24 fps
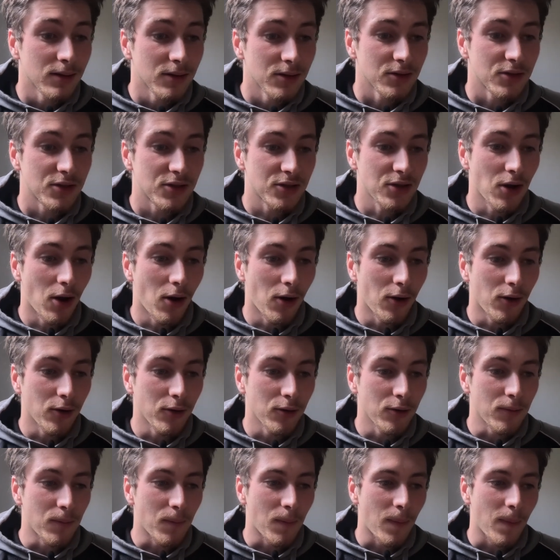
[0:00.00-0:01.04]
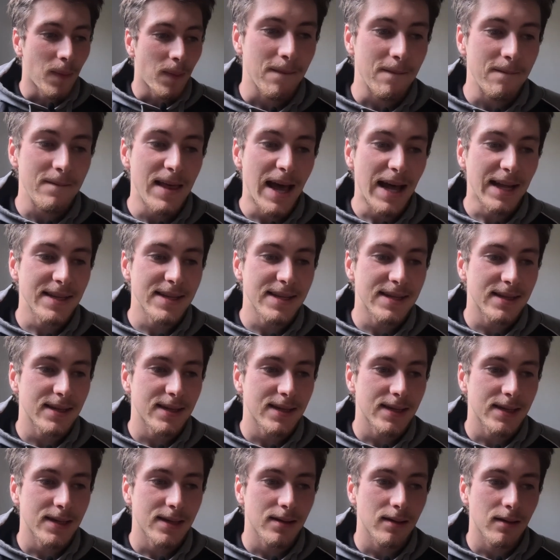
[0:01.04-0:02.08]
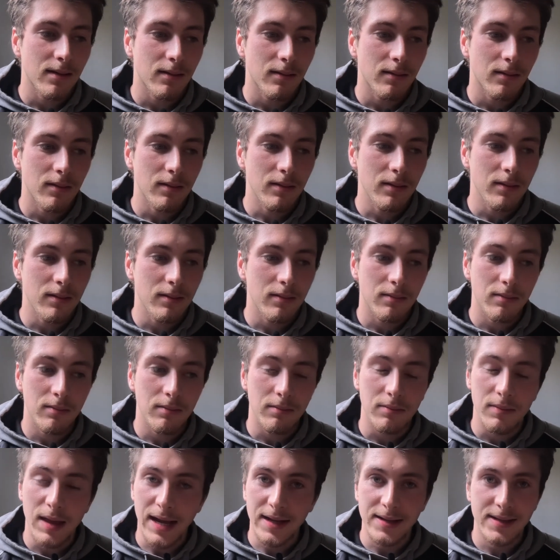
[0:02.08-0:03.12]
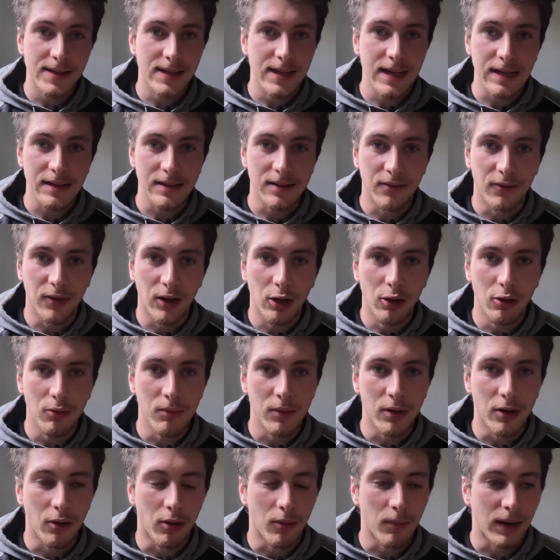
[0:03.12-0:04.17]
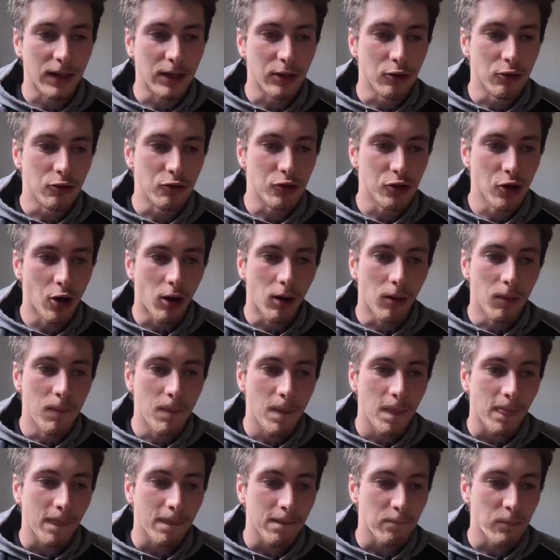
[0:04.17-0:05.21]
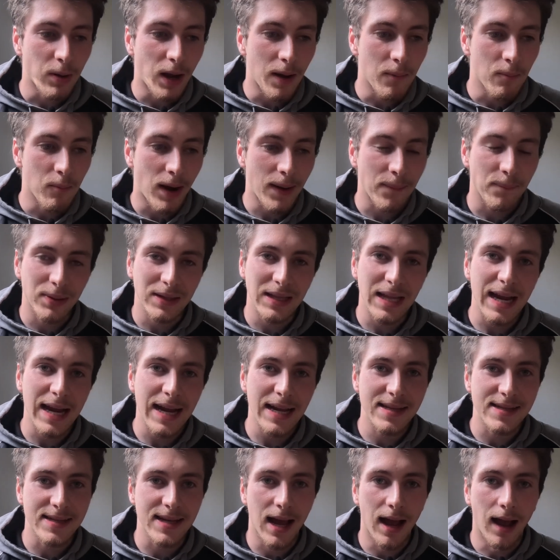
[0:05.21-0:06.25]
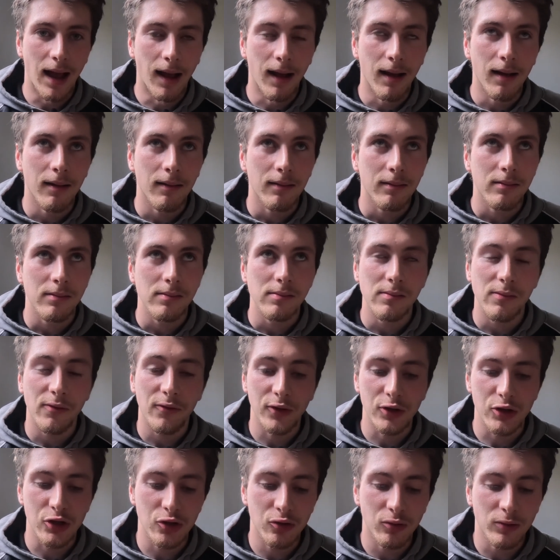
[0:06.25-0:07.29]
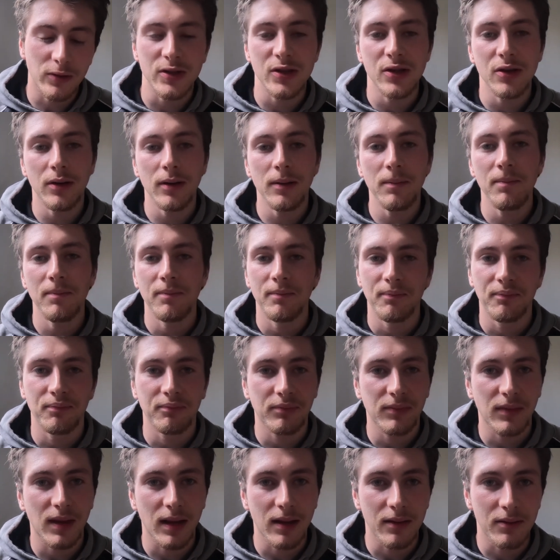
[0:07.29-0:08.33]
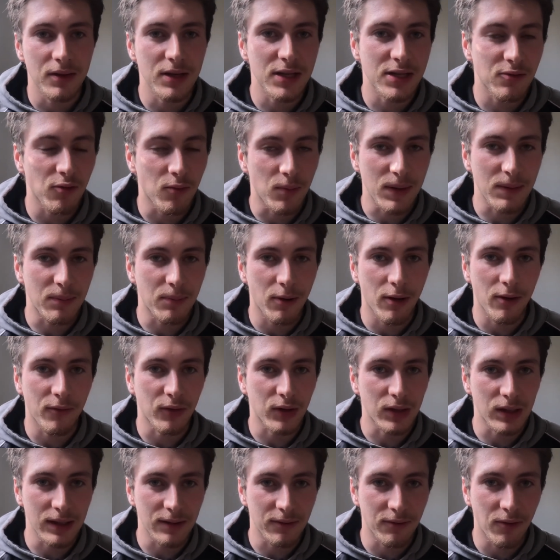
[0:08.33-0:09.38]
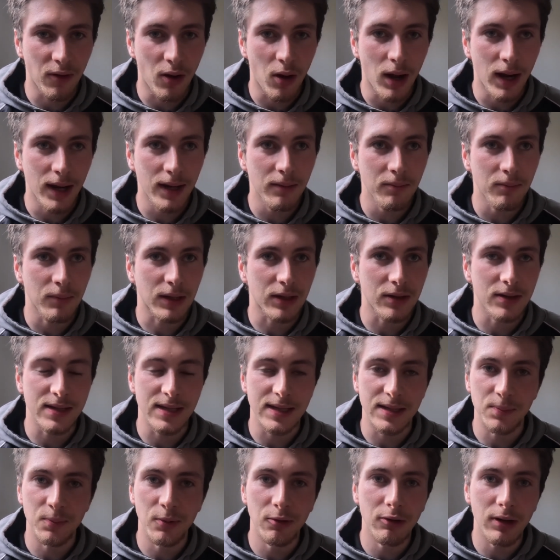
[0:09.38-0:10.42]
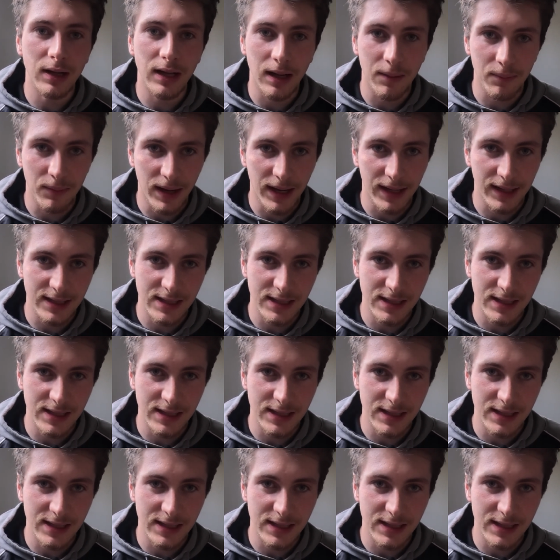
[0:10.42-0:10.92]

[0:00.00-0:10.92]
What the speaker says: So that's the development on my new job. But my plans are, for the short term, this will be perfectly fine because it's building up that